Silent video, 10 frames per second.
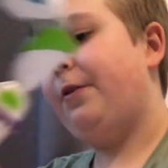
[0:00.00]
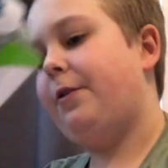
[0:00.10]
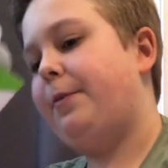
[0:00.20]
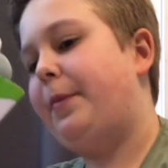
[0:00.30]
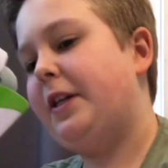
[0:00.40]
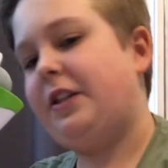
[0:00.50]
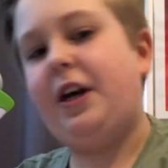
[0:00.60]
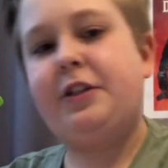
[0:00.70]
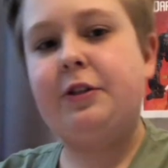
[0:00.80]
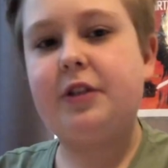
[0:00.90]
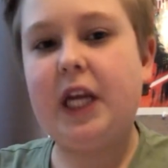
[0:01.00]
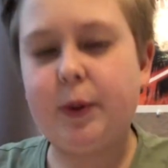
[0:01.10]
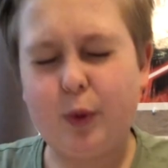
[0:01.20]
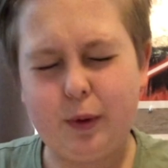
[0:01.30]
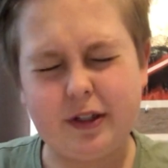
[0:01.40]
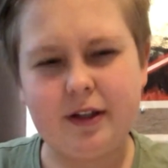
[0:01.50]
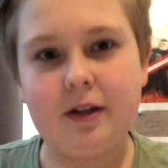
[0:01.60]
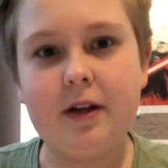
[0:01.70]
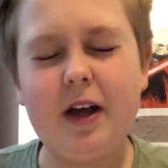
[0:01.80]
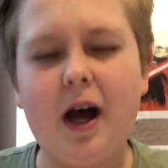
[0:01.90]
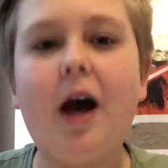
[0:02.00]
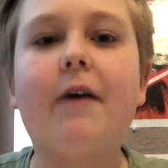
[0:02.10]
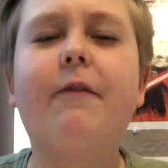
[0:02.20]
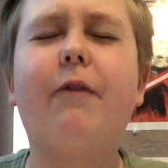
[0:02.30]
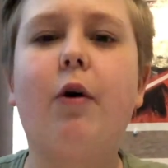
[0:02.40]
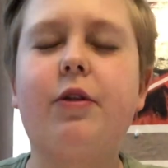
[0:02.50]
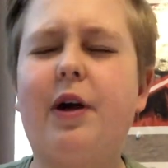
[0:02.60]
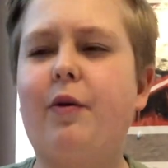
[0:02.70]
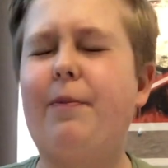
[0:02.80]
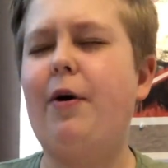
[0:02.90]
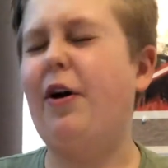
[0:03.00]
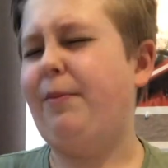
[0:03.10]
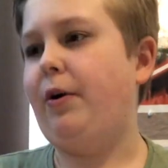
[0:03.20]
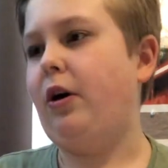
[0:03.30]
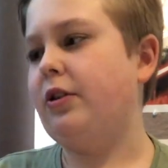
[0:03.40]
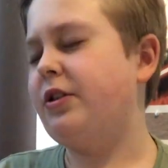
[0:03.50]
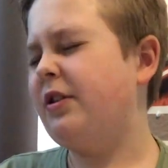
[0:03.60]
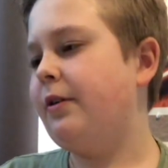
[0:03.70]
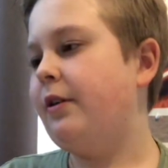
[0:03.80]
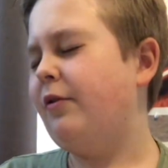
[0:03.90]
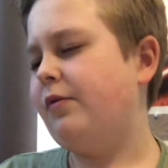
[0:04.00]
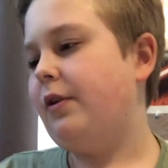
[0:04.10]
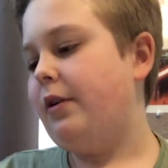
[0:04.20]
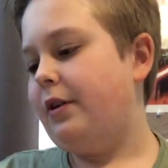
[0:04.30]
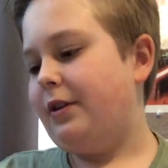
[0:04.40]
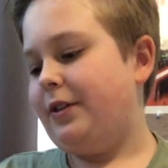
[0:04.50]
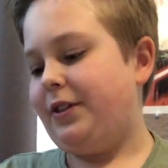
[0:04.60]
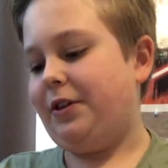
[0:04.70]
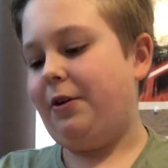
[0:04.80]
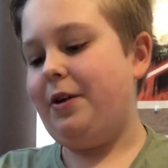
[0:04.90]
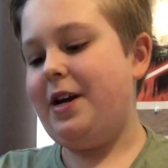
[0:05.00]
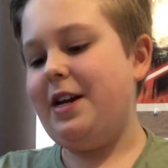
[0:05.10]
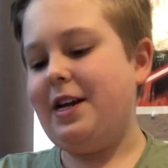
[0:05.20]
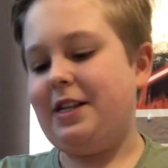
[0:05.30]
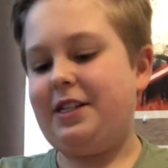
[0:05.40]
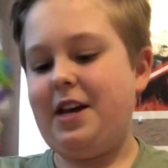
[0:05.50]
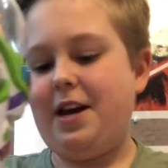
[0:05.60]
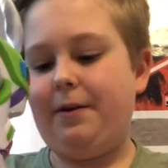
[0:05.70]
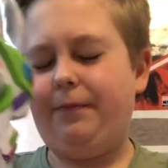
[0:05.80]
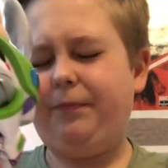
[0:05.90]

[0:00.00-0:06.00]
the Buzz Lightyear that we will have for the repairing parts. So it is a